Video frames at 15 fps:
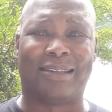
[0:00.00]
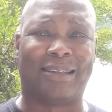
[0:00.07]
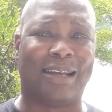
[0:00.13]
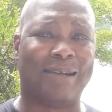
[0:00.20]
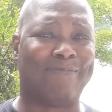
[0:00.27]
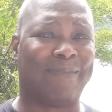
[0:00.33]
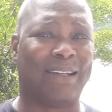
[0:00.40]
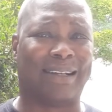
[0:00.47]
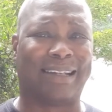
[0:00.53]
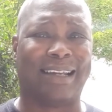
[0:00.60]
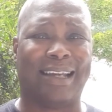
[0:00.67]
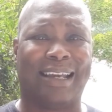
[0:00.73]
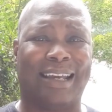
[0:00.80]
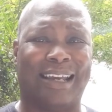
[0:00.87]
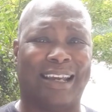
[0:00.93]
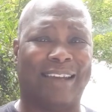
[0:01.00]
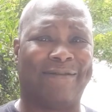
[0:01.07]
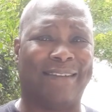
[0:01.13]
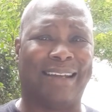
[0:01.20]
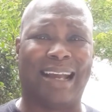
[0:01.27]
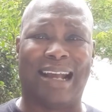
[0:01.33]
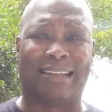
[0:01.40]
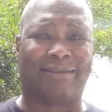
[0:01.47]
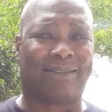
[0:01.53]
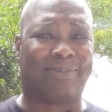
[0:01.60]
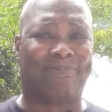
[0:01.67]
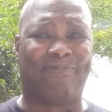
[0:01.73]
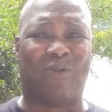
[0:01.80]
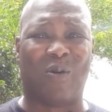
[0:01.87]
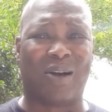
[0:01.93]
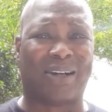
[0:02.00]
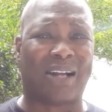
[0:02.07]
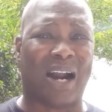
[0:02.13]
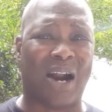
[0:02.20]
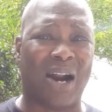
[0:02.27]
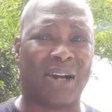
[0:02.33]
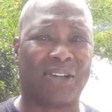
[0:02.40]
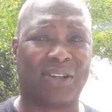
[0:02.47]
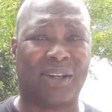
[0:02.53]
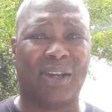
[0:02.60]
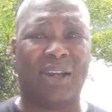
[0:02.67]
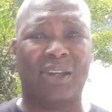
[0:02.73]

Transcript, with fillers: some, look, if you got four cards,